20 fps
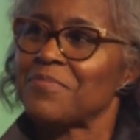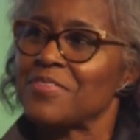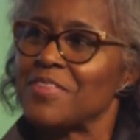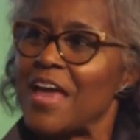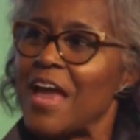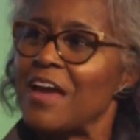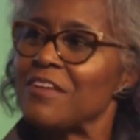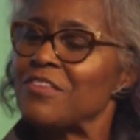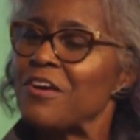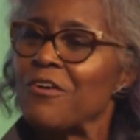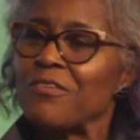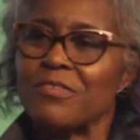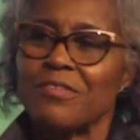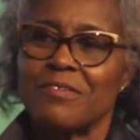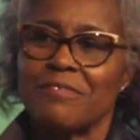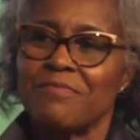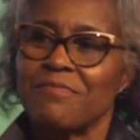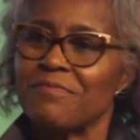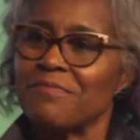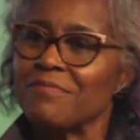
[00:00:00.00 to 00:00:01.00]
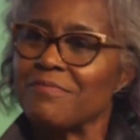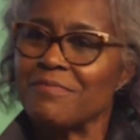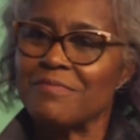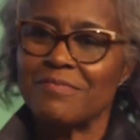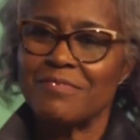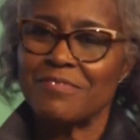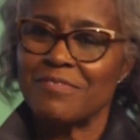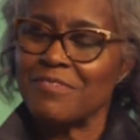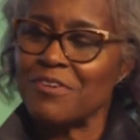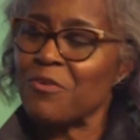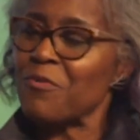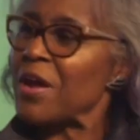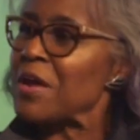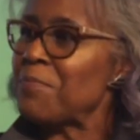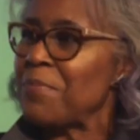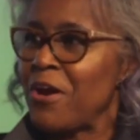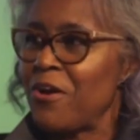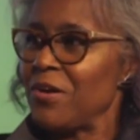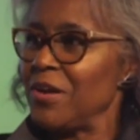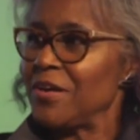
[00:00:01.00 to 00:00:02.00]
They're
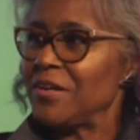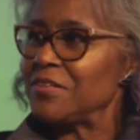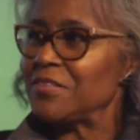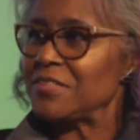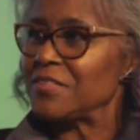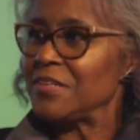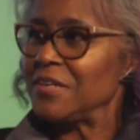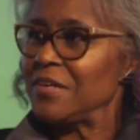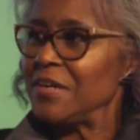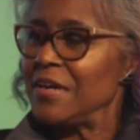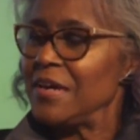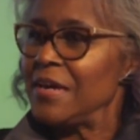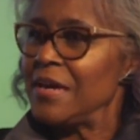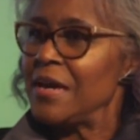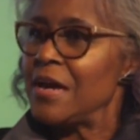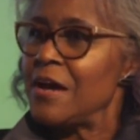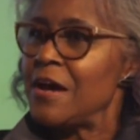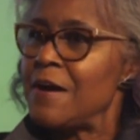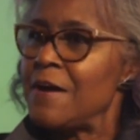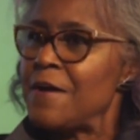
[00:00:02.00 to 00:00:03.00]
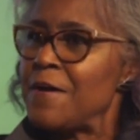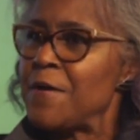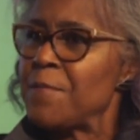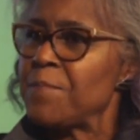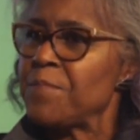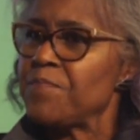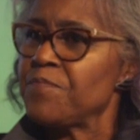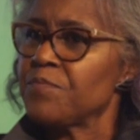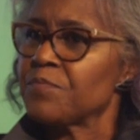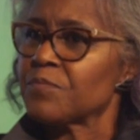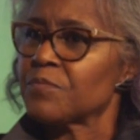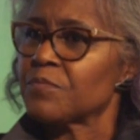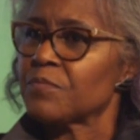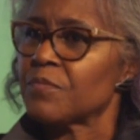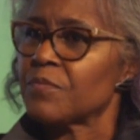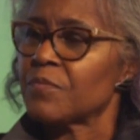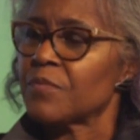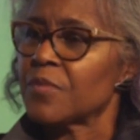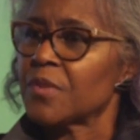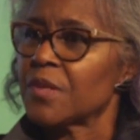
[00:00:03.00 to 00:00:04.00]
great parallels.
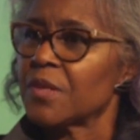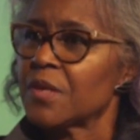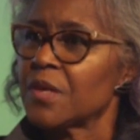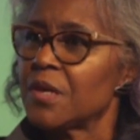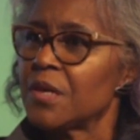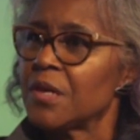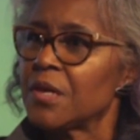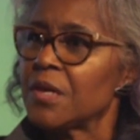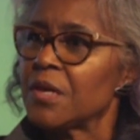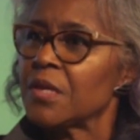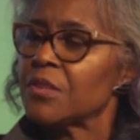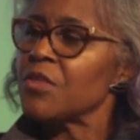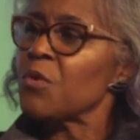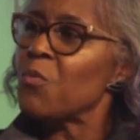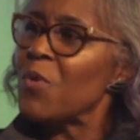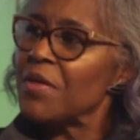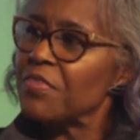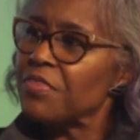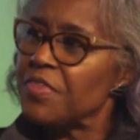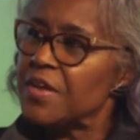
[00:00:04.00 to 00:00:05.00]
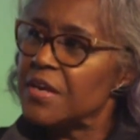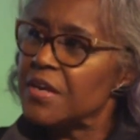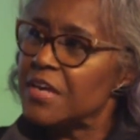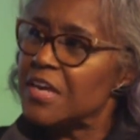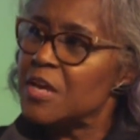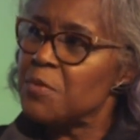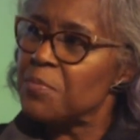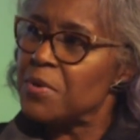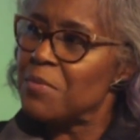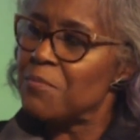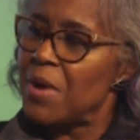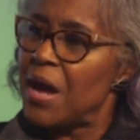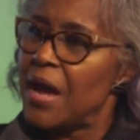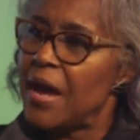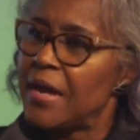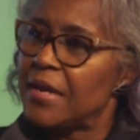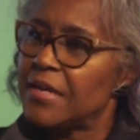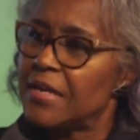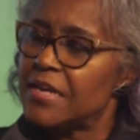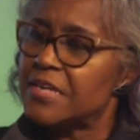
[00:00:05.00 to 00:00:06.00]
The one thing to keep in
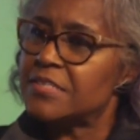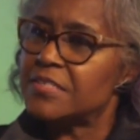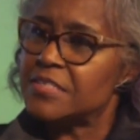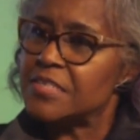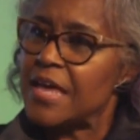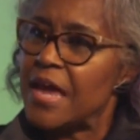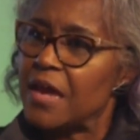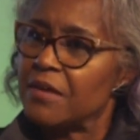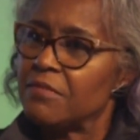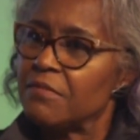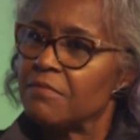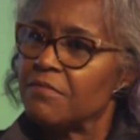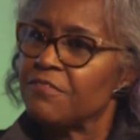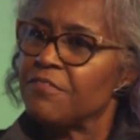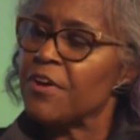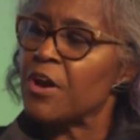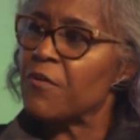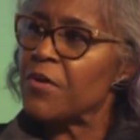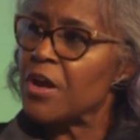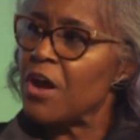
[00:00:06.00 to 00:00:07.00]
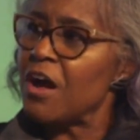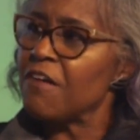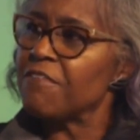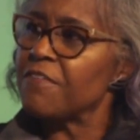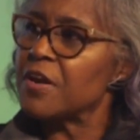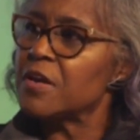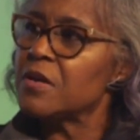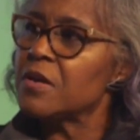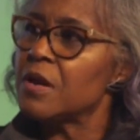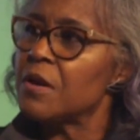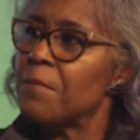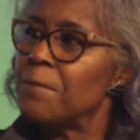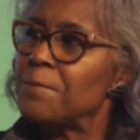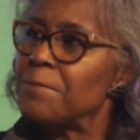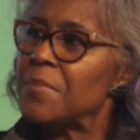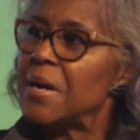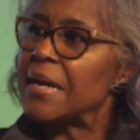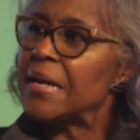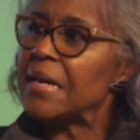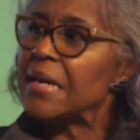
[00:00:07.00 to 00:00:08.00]
mind is that very often
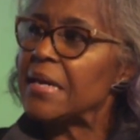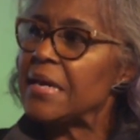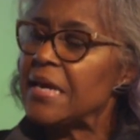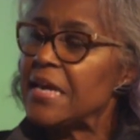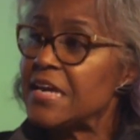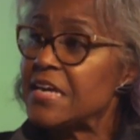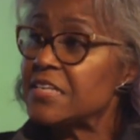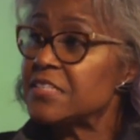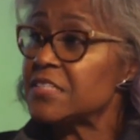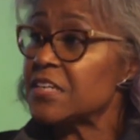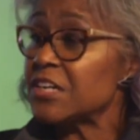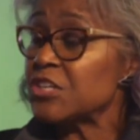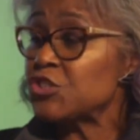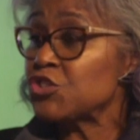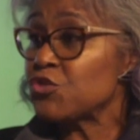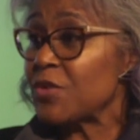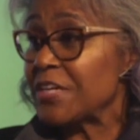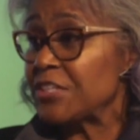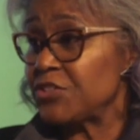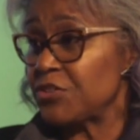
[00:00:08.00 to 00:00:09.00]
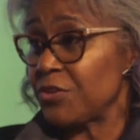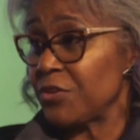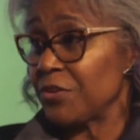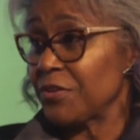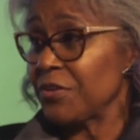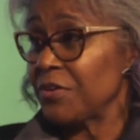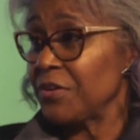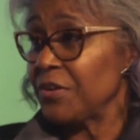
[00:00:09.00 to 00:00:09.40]
money is a stressor,